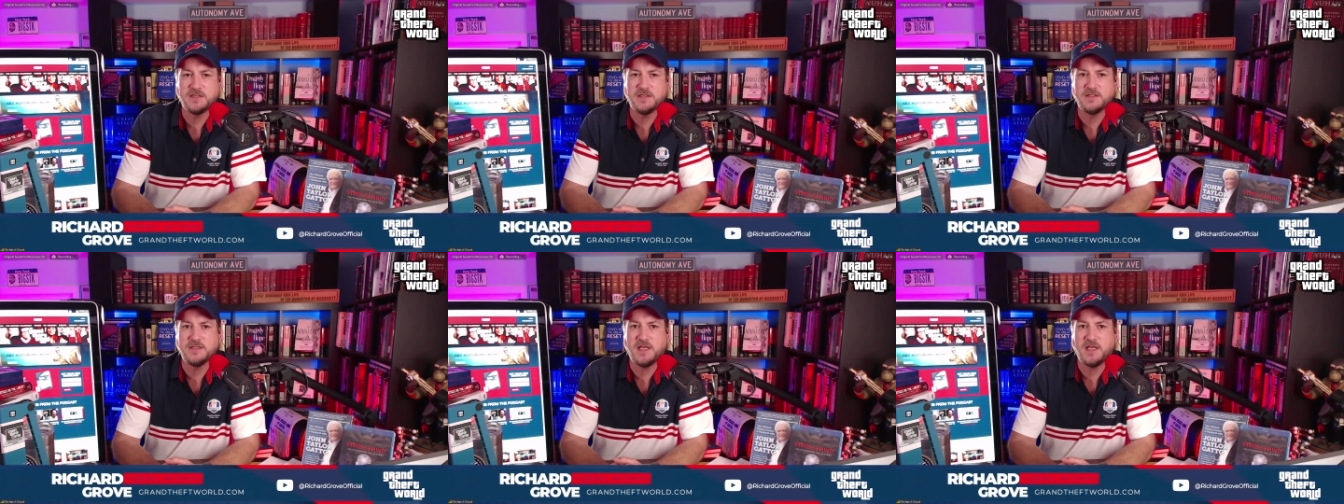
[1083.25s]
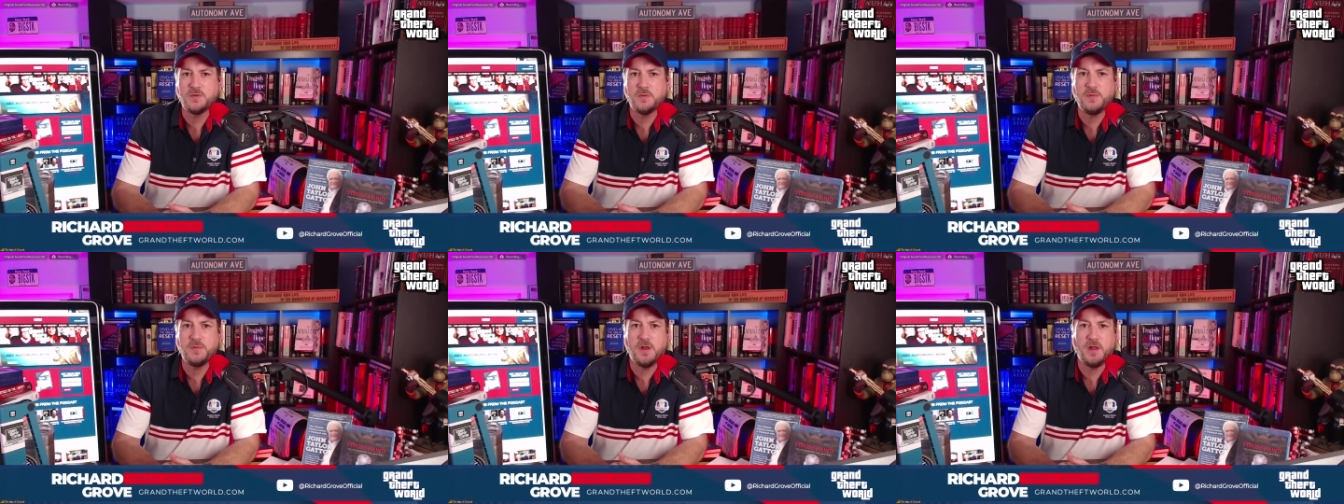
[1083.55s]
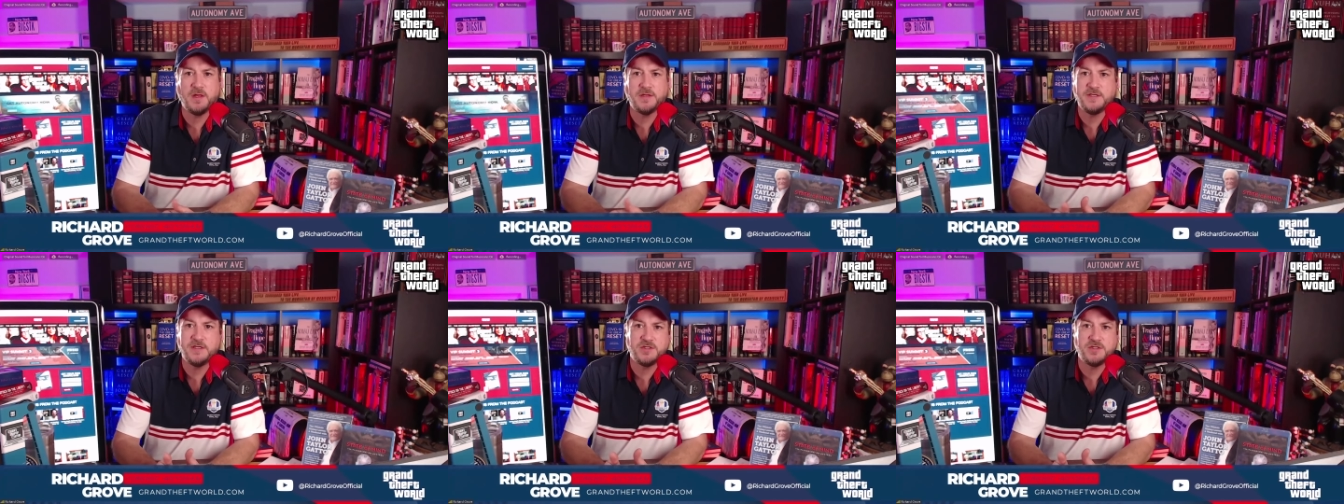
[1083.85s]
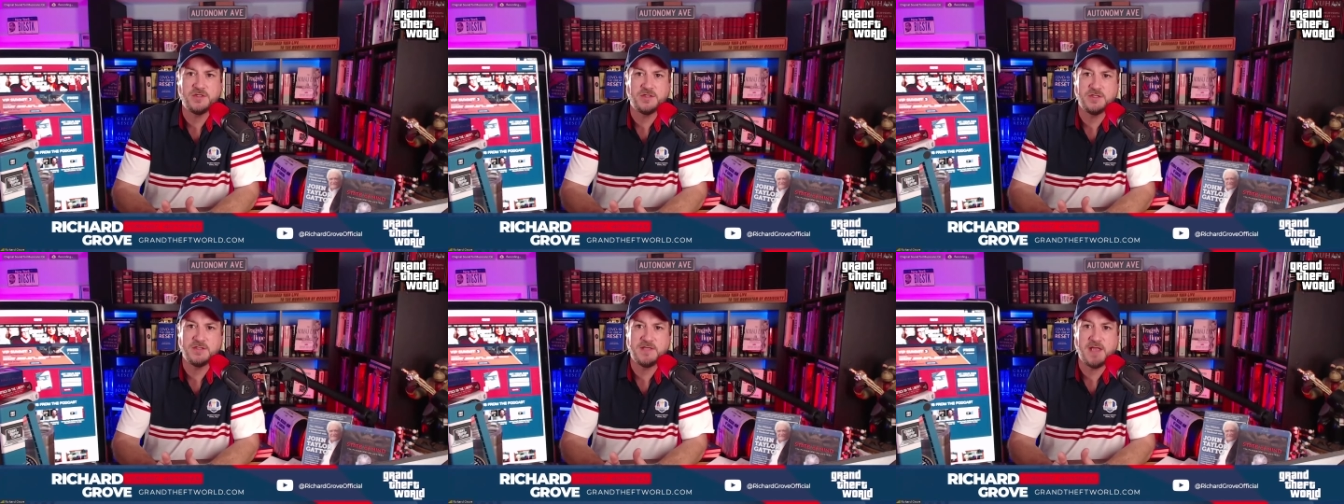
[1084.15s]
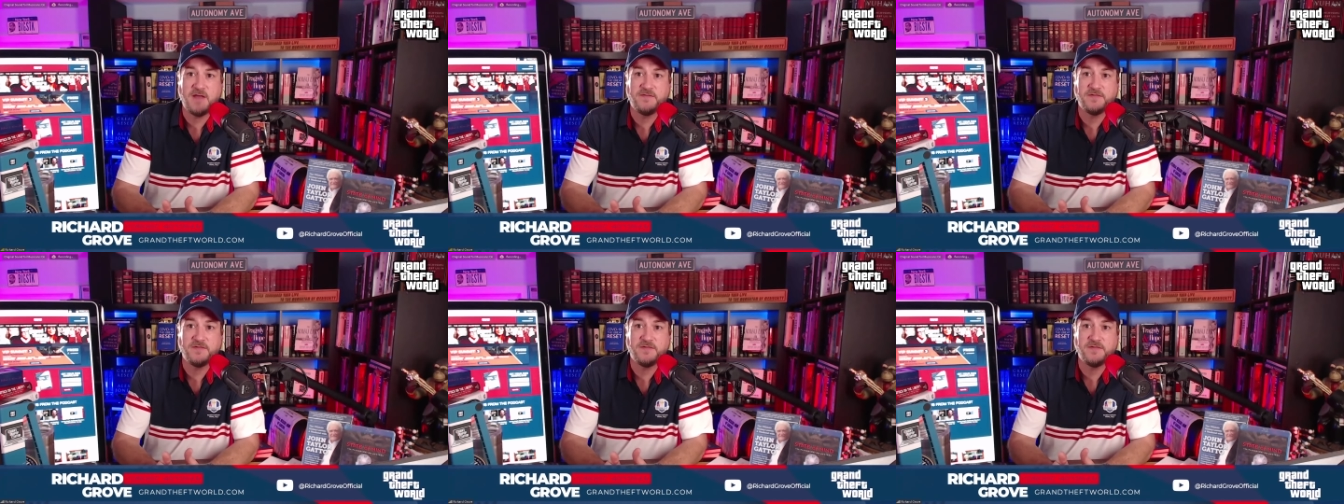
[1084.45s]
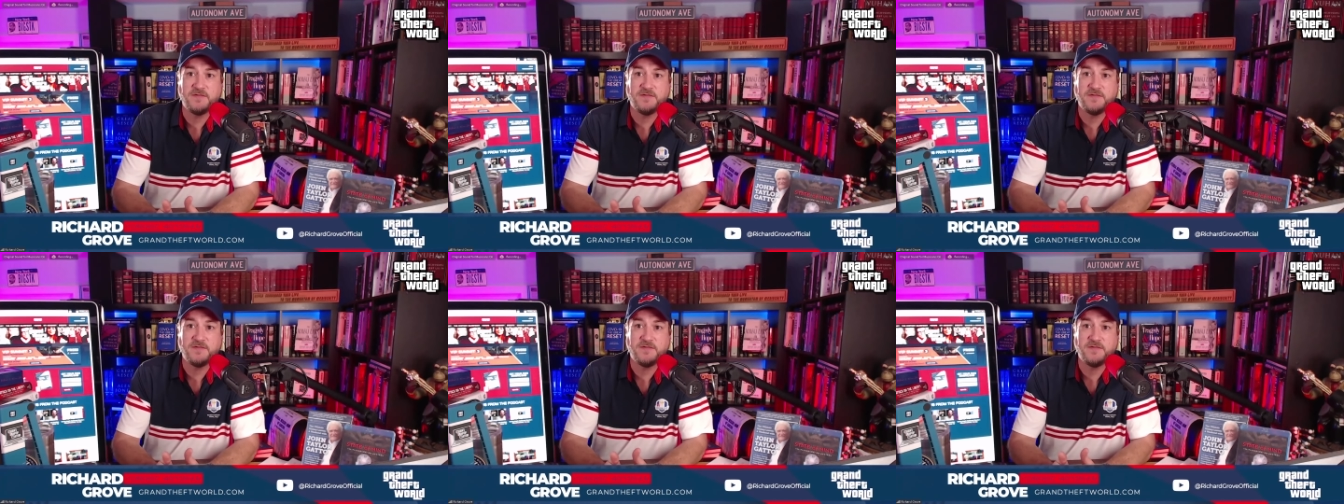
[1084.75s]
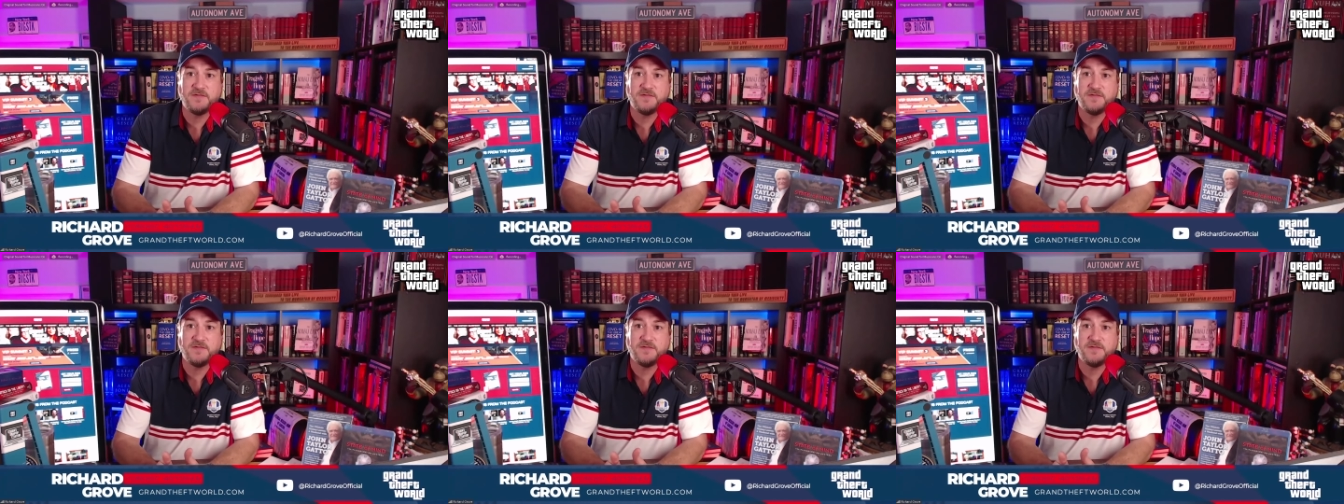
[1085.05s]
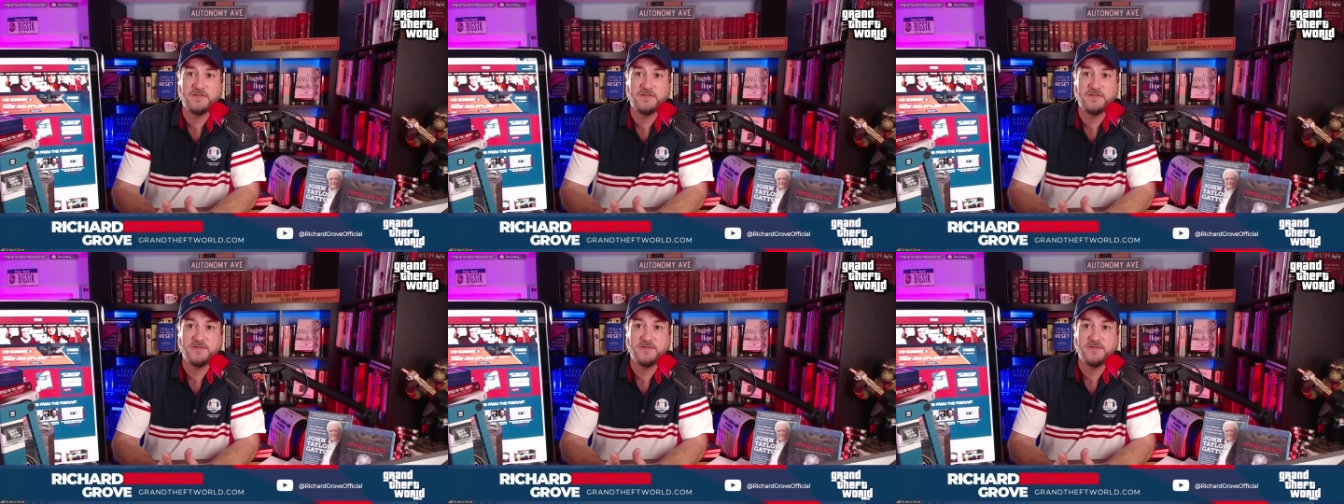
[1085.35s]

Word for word: because that's what politicians have to be in this country.